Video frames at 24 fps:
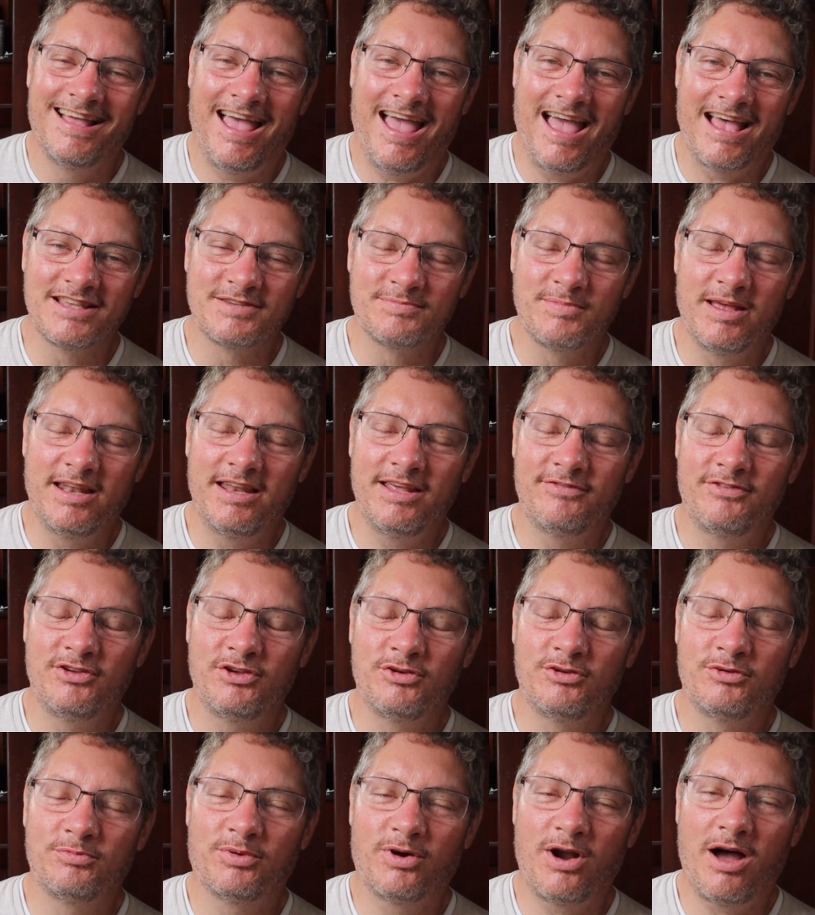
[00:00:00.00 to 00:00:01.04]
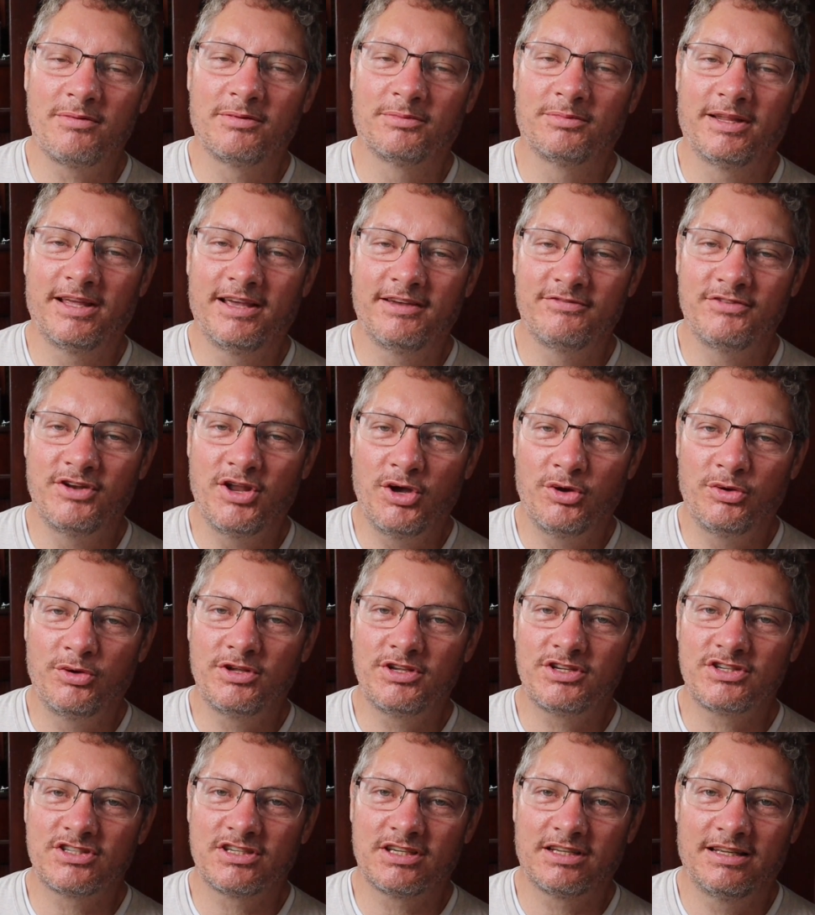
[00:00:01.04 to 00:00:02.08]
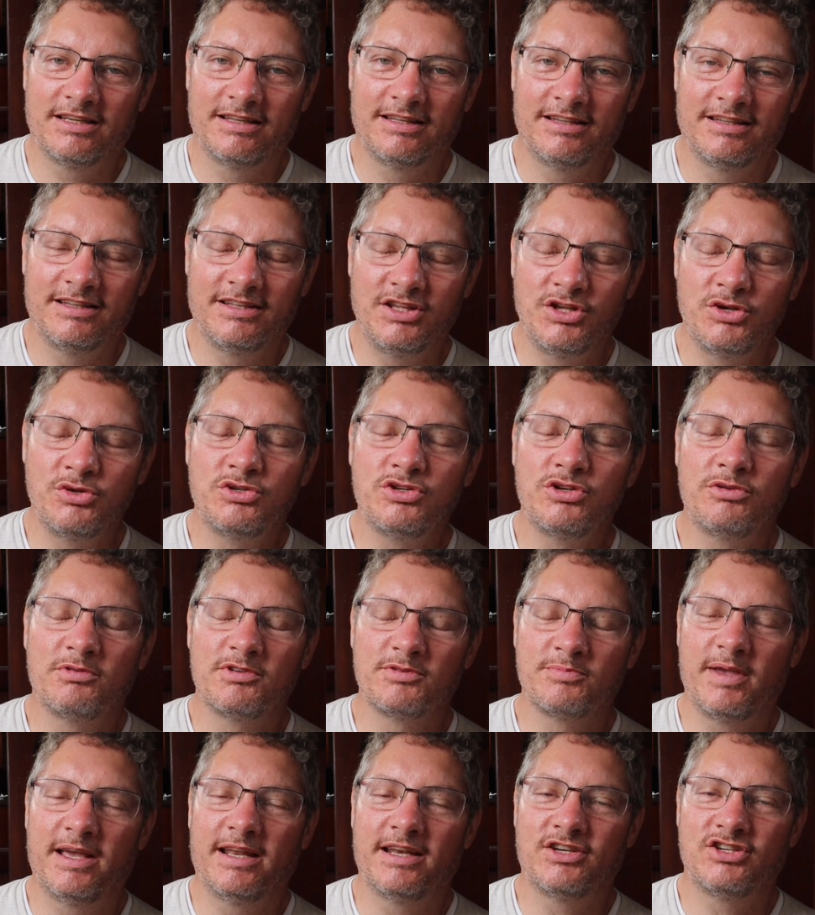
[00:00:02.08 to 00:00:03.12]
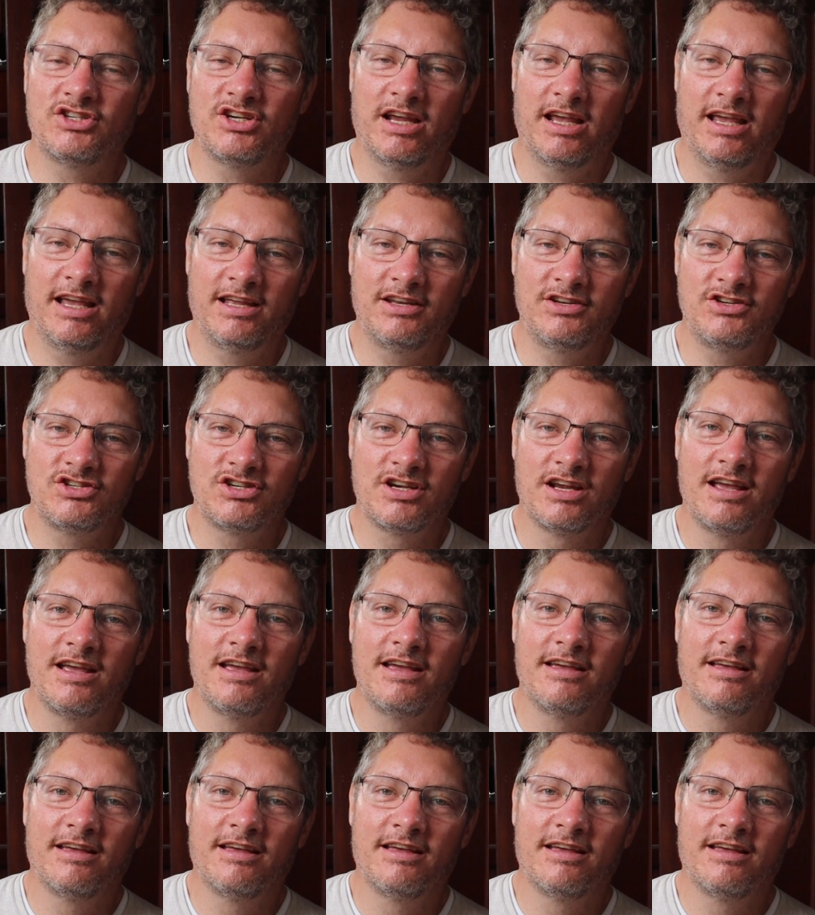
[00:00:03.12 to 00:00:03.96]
As many of you probably have noticed, the YouTube has made a change.